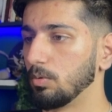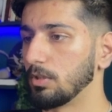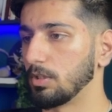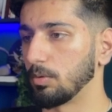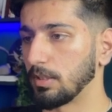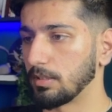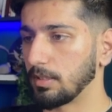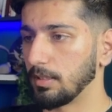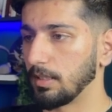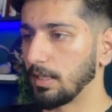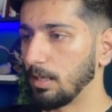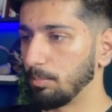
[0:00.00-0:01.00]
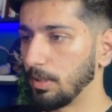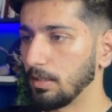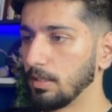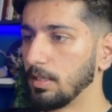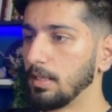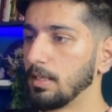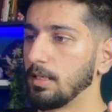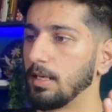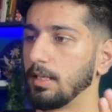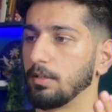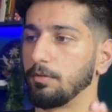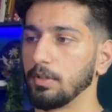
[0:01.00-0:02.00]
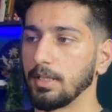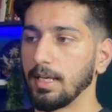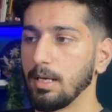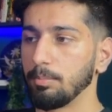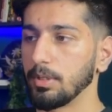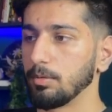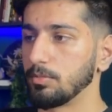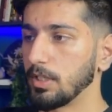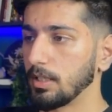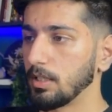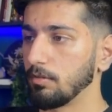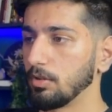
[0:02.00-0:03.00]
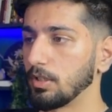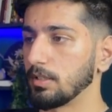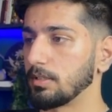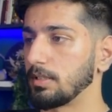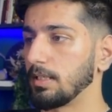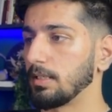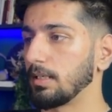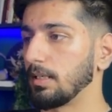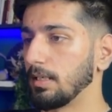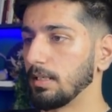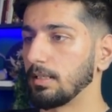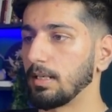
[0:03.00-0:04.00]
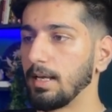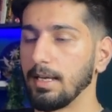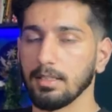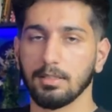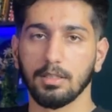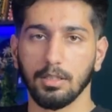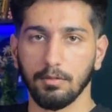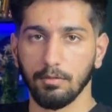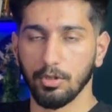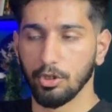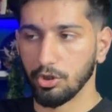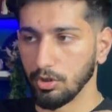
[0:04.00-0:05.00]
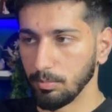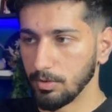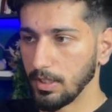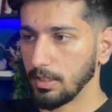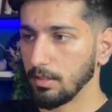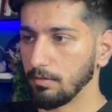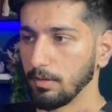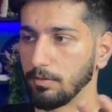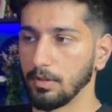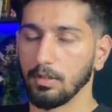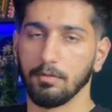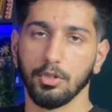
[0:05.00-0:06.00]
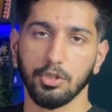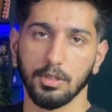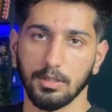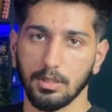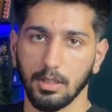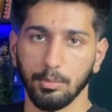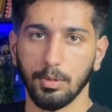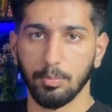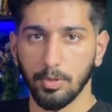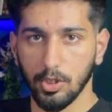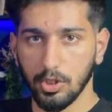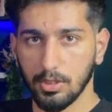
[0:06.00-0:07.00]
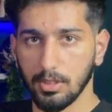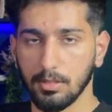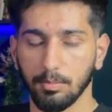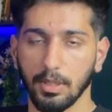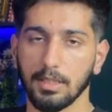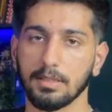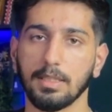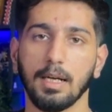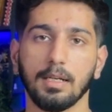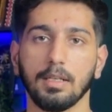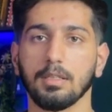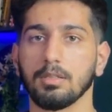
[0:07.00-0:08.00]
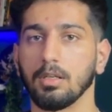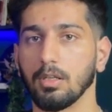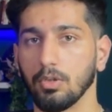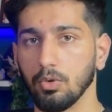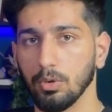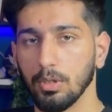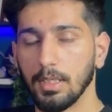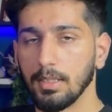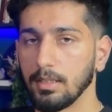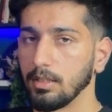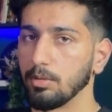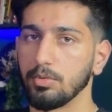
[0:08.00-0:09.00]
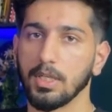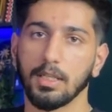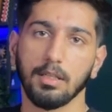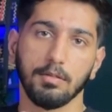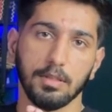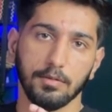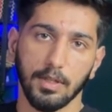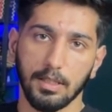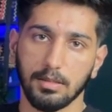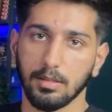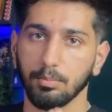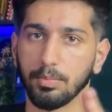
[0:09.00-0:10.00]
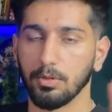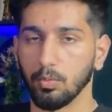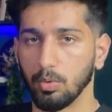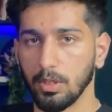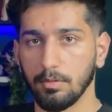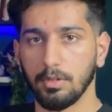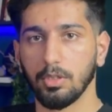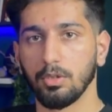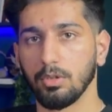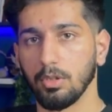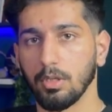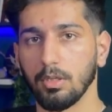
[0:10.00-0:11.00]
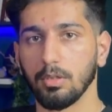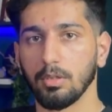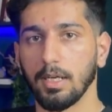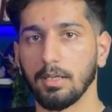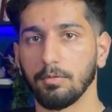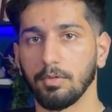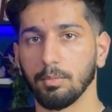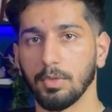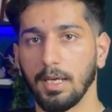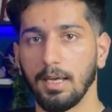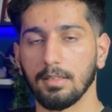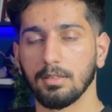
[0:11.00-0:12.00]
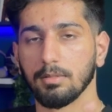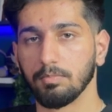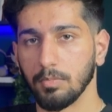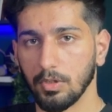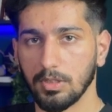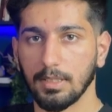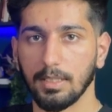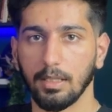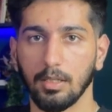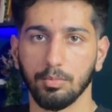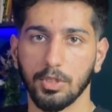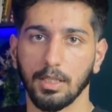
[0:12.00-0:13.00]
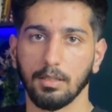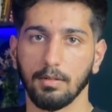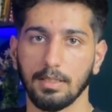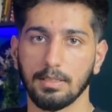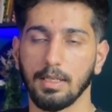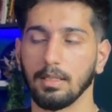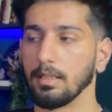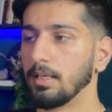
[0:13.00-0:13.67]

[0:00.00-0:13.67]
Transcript: is you want to set the campaign. And for the campaign objective, you're going to set it as conversion objective. And for conversion, it's going to be purchases because that is our goal. The objective is very simple. Whatever you're looking to get from the ads, you set the objective as that.